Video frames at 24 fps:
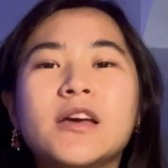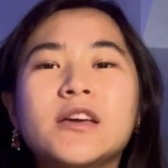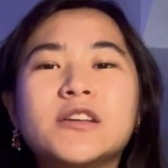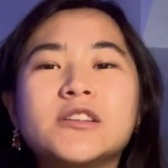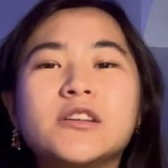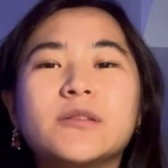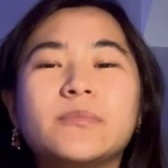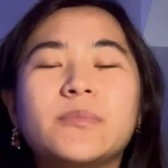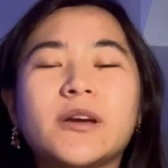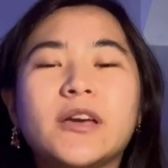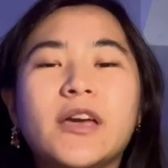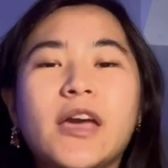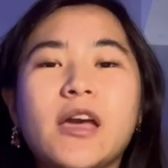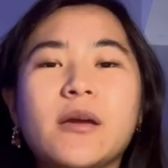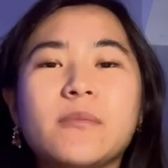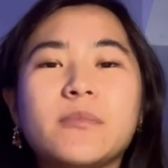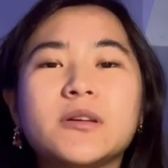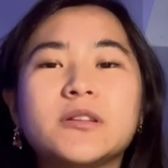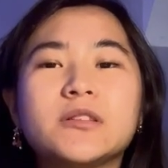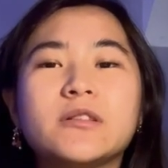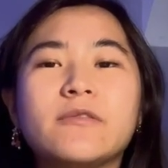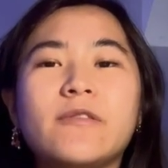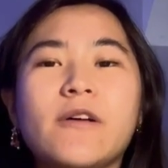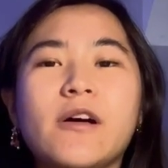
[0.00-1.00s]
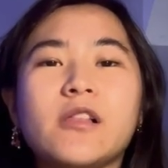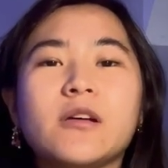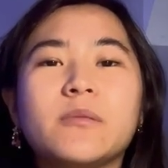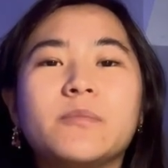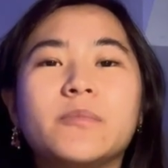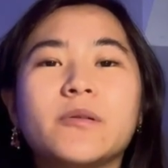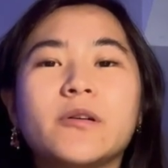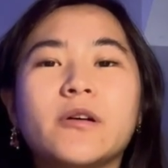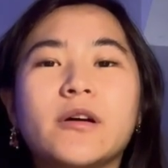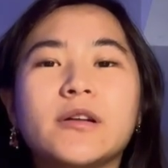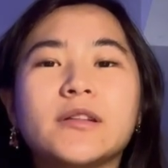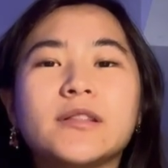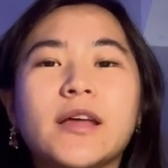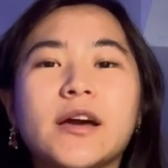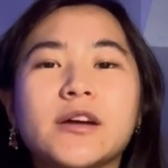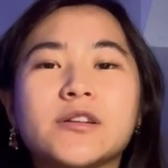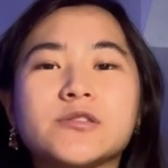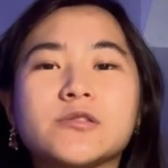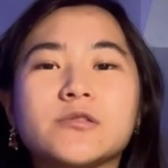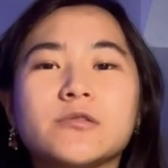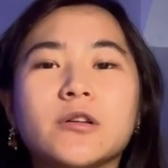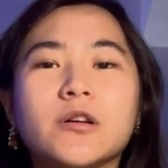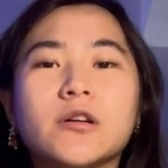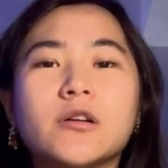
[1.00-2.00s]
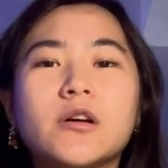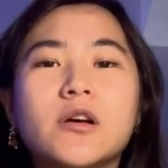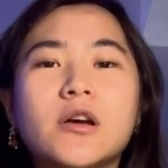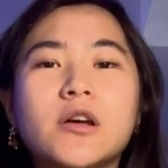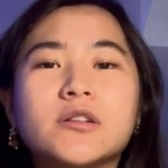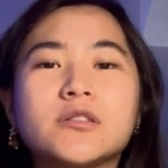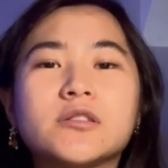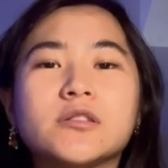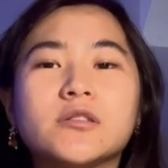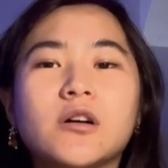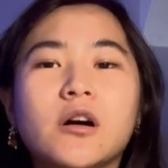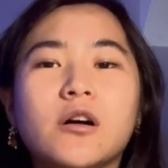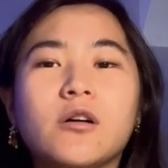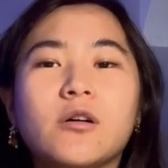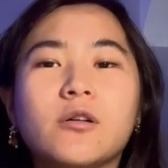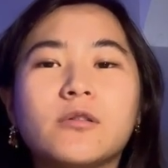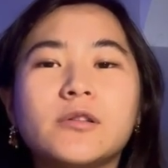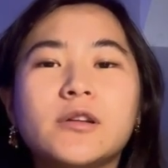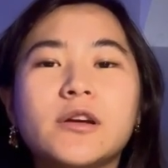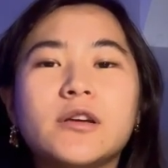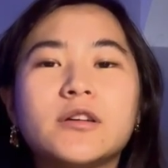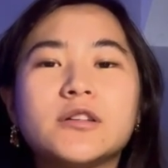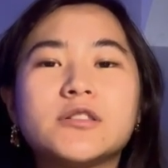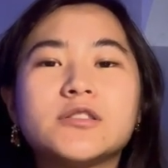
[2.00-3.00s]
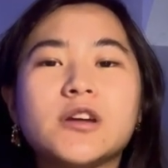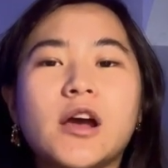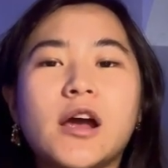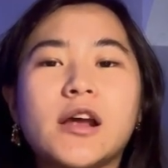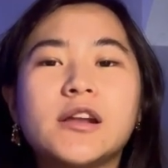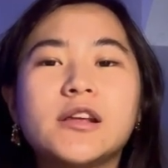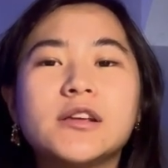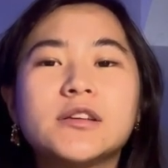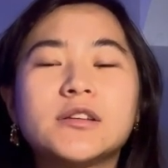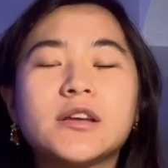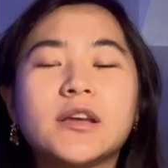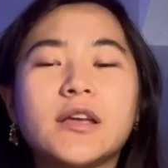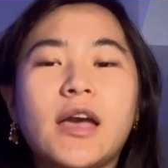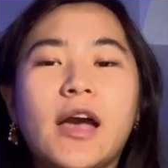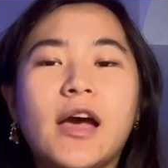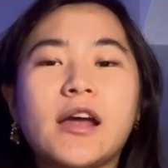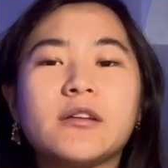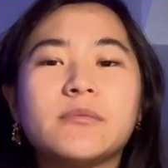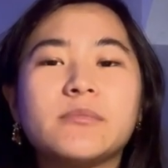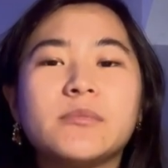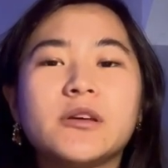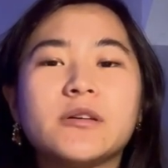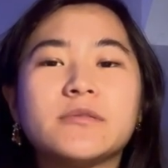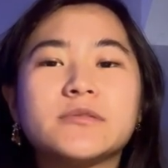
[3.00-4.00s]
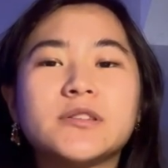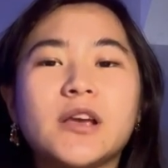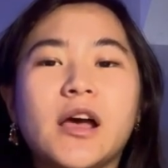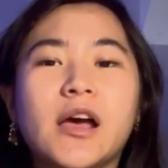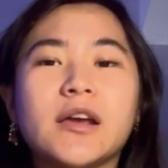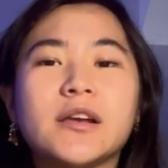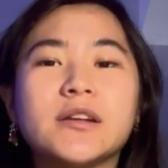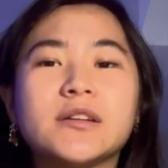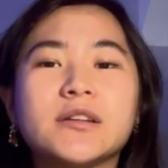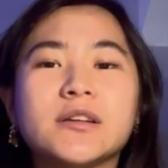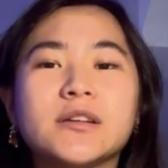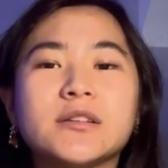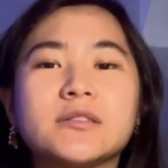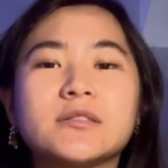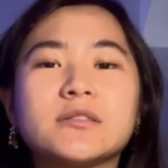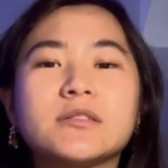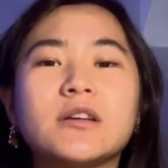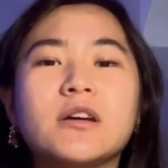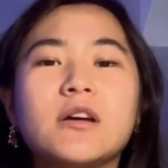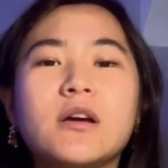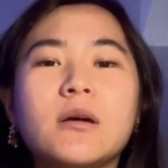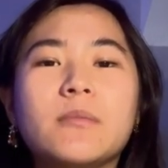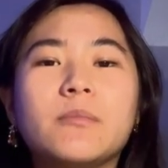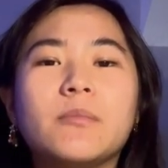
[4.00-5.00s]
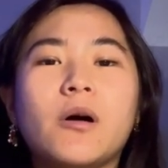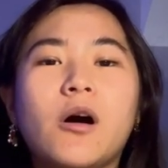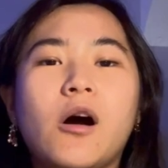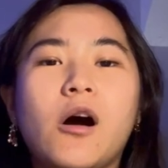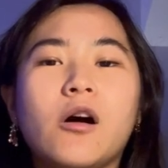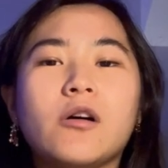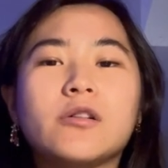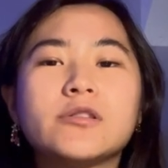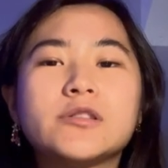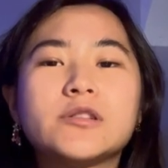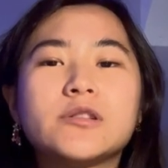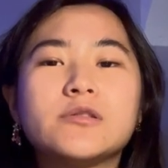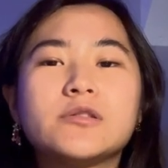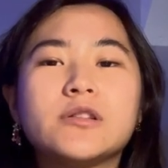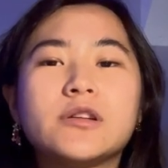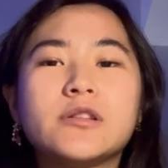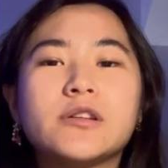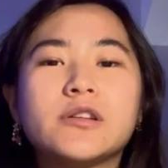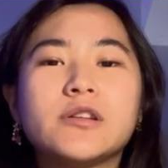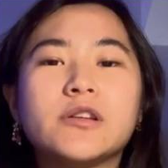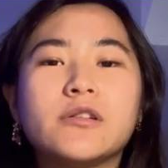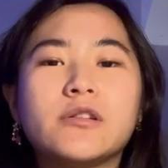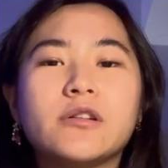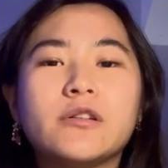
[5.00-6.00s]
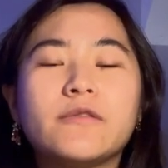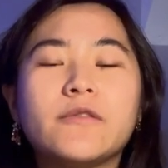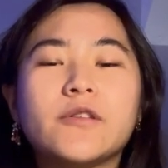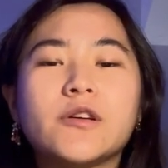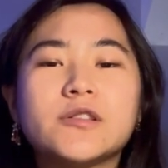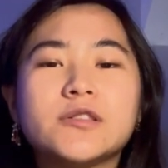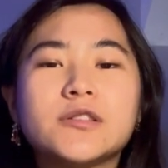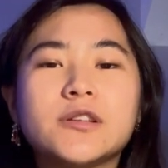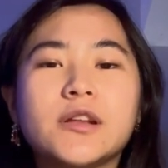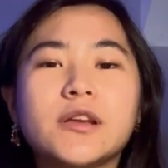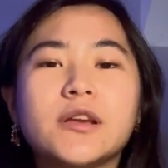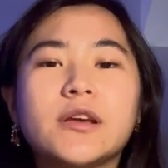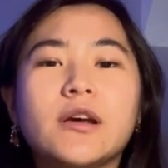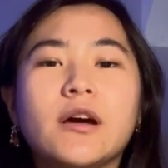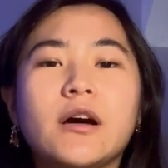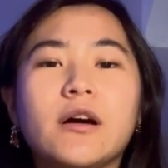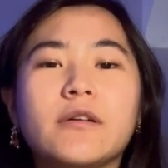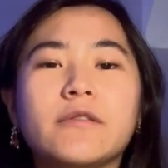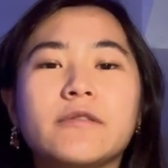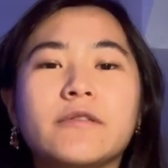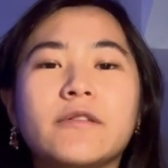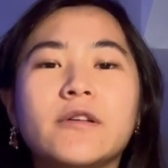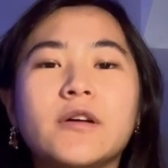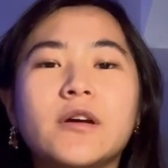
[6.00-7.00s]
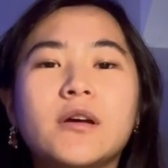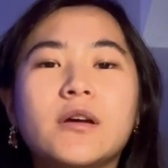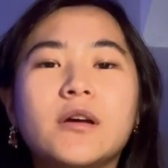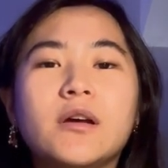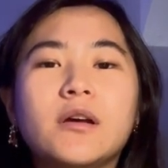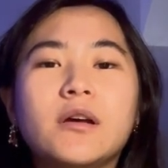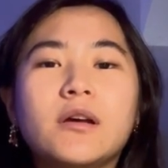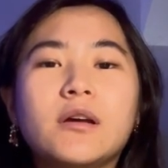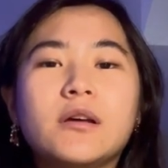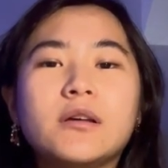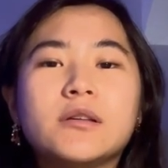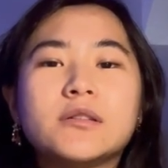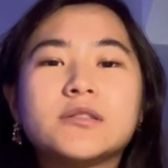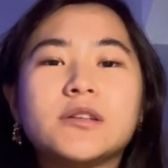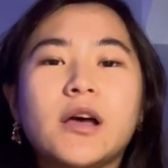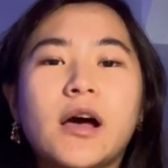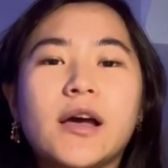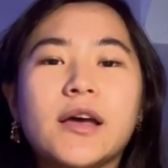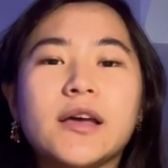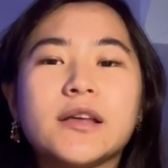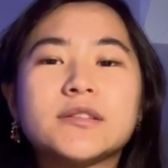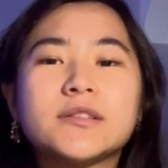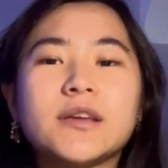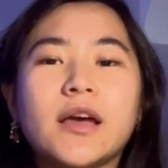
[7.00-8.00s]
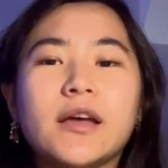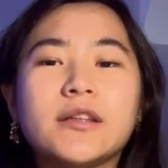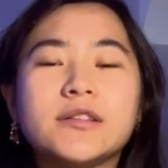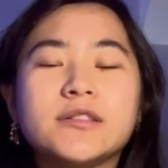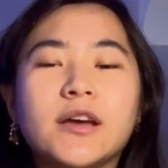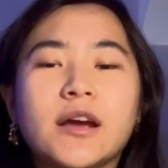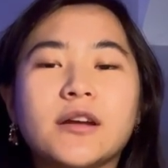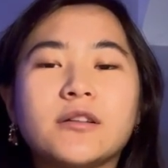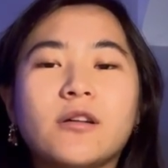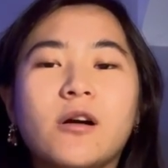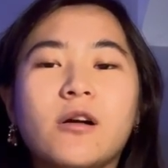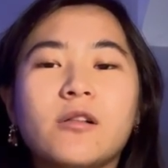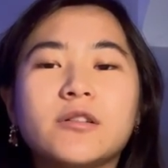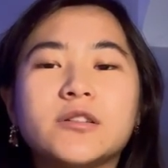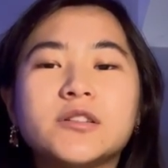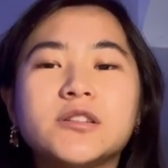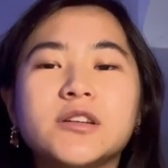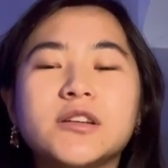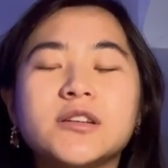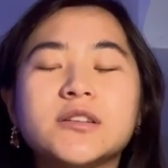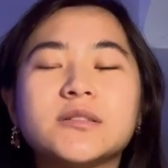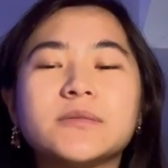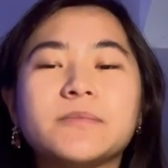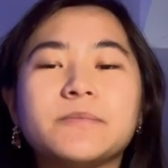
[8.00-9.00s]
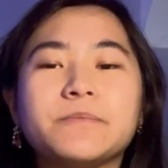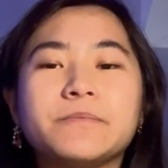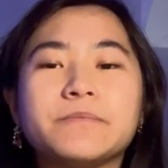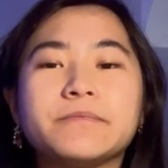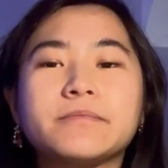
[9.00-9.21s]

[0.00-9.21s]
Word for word: She became a developer and lecturer to not only the Chinese Academy of Scientists, but also to the University of Science and Technologies.